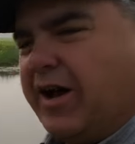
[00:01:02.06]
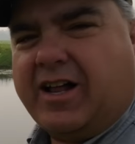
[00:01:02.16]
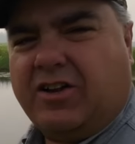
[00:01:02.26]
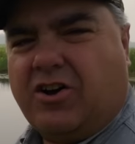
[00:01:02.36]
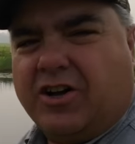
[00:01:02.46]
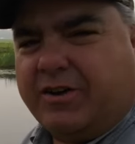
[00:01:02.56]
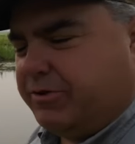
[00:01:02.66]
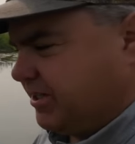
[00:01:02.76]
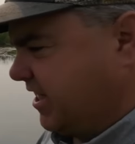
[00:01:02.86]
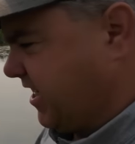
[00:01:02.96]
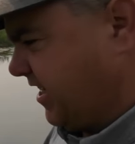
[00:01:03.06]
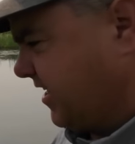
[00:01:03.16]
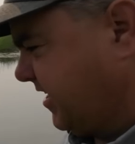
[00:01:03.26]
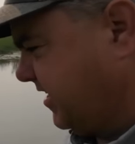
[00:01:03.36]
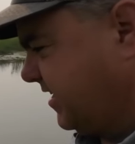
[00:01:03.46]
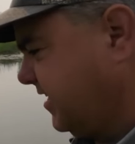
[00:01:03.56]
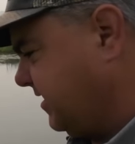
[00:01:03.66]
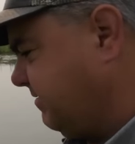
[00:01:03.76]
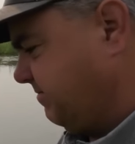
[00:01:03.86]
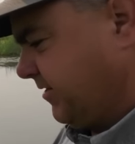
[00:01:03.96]
how long it would take.
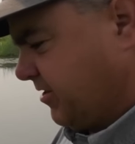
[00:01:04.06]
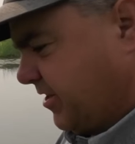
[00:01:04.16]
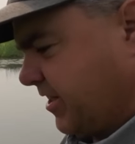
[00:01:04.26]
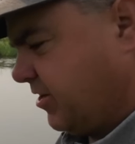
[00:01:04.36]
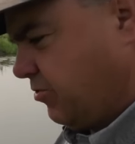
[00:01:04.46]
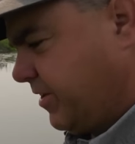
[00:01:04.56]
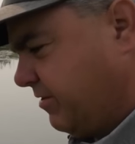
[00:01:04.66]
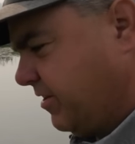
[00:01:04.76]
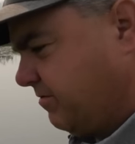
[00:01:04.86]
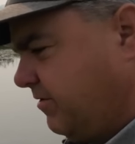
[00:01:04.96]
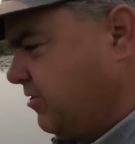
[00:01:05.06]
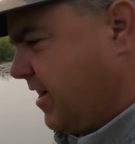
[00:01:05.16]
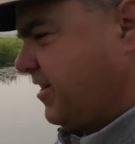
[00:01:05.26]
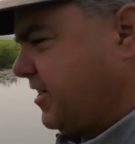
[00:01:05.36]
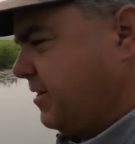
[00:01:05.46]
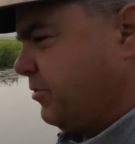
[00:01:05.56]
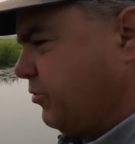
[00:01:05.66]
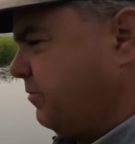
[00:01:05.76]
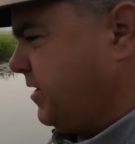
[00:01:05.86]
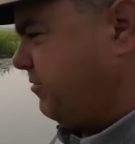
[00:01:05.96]
Uh, you know, I didn't know even you know how deep it
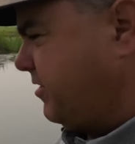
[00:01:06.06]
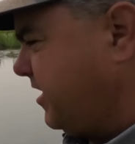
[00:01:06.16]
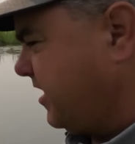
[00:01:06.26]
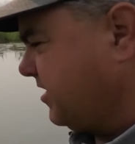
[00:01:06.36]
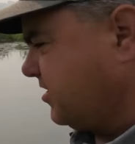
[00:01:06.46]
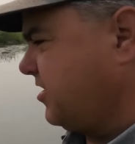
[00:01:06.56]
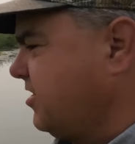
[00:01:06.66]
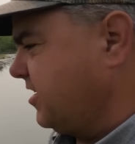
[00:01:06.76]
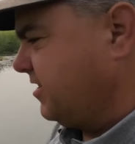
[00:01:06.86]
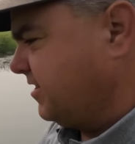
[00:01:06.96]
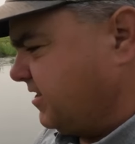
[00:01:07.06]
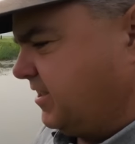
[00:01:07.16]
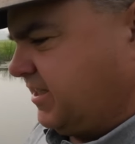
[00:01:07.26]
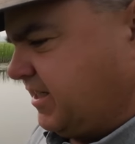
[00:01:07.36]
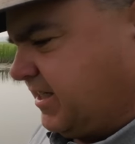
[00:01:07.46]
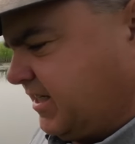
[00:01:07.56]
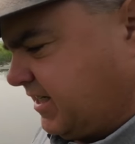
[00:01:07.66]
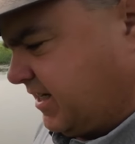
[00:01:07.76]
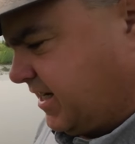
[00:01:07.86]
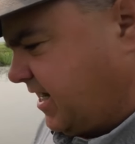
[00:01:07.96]
would be when I got started.
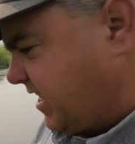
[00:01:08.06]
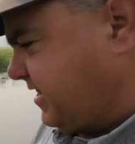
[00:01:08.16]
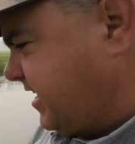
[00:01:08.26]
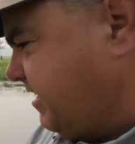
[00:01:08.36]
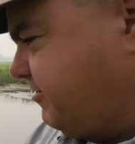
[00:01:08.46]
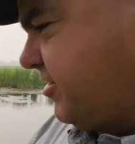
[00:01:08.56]
I think I've